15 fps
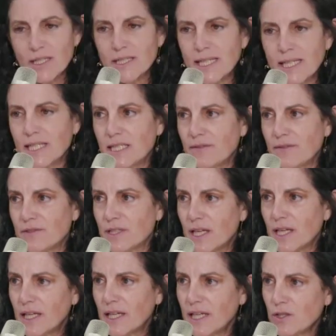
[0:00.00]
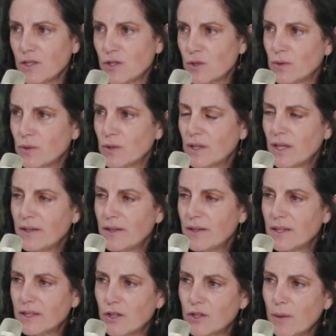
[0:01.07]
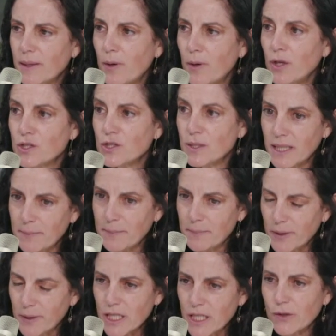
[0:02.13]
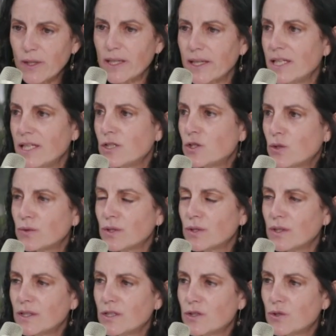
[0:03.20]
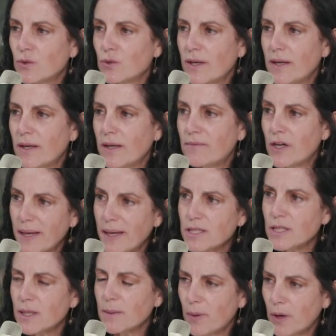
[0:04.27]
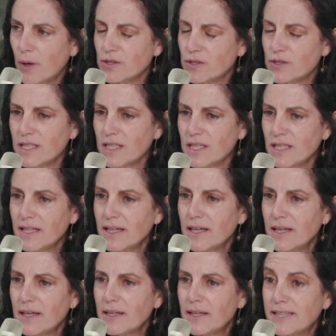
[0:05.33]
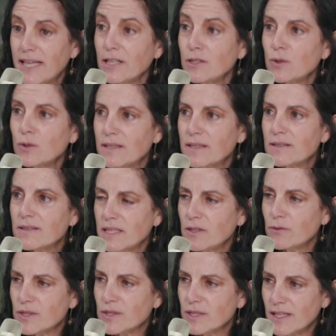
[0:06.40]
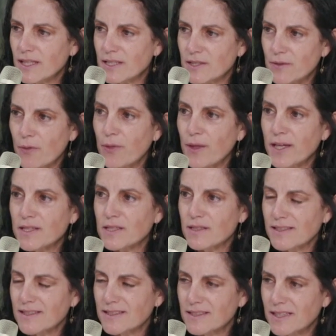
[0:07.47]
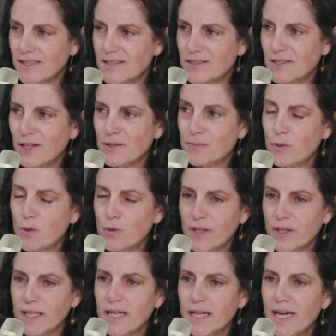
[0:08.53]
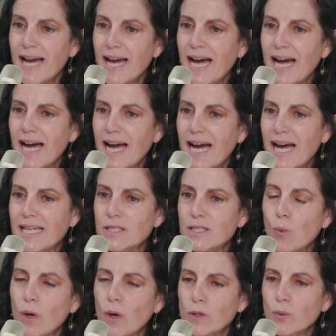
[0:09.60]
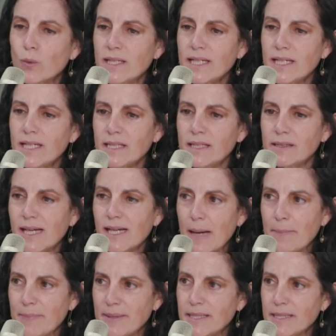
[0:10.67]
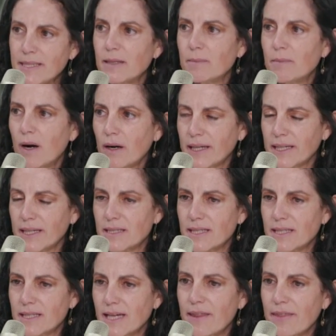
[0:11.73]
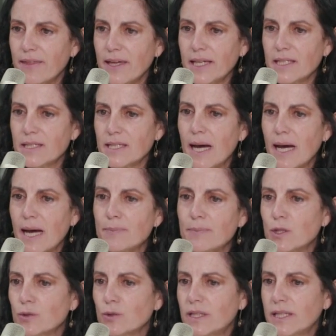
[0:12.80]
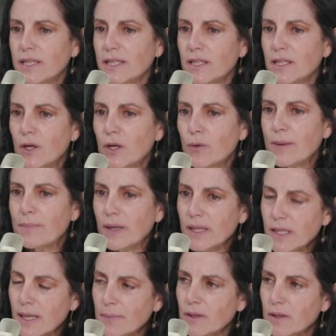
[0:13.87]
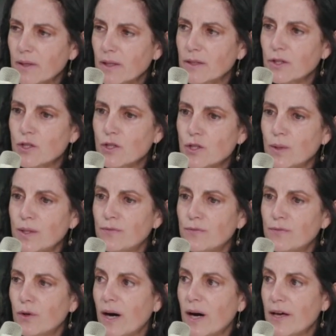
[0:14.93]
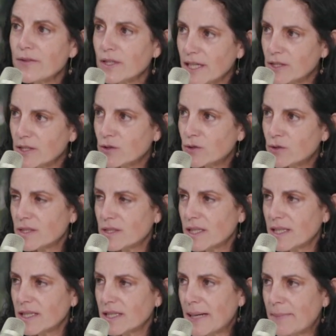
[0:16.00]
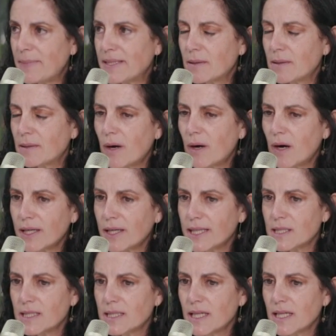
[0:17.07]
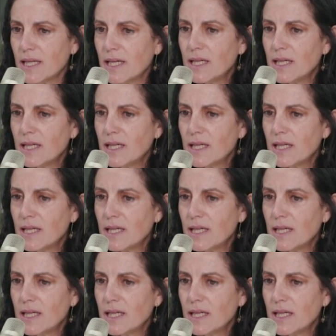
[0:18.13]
incentives into economic policy, in particular into environmental policy, then you can see results. Things start moving. And what we did in the capital markets, I think it's absolutely replicable, not only for other countries in capital markets,